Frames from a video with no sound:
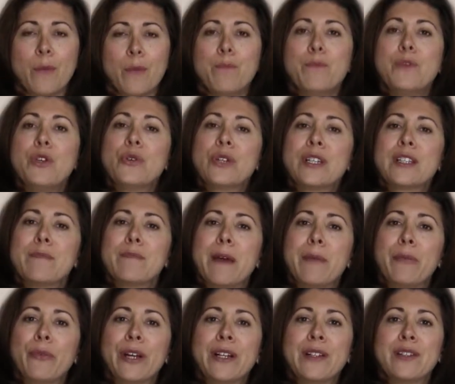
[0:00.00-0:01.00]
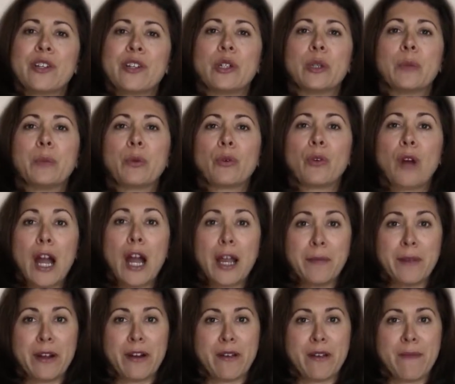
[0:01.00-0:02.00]
Mucous membranes are a
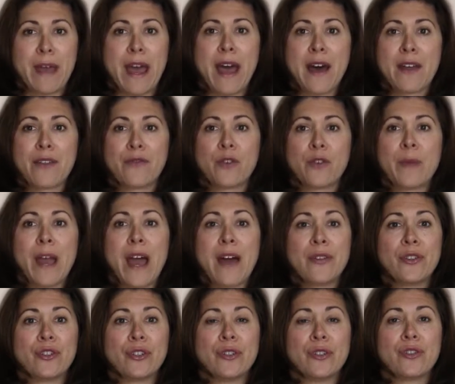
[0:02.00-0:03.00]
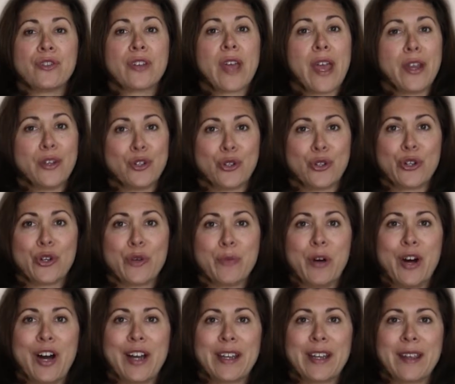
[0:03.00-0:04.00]
primary path for pathogens to enter your
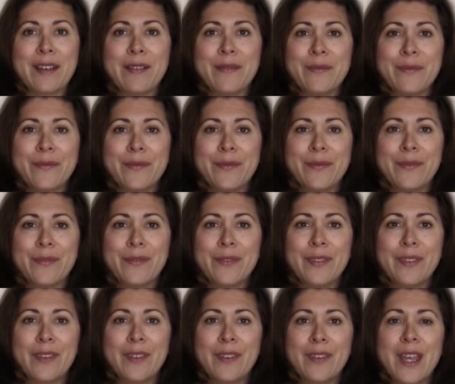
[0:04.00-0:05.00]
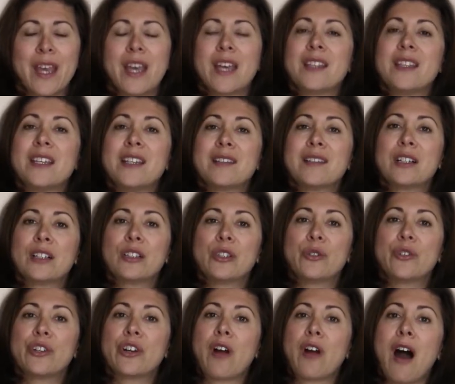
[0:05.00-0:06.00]
body. These
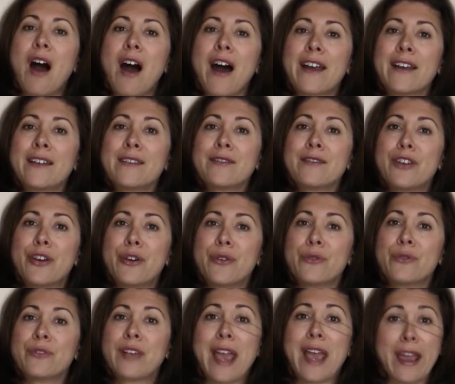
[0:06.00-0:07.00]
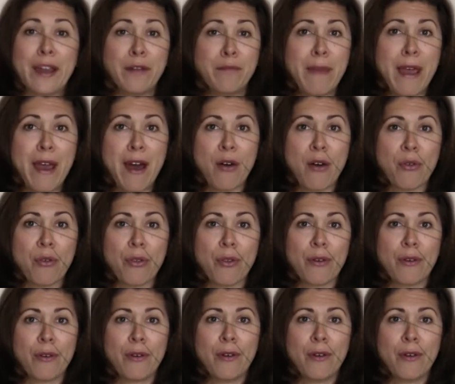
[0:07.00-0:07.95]
include your eyes, nose, and mouth.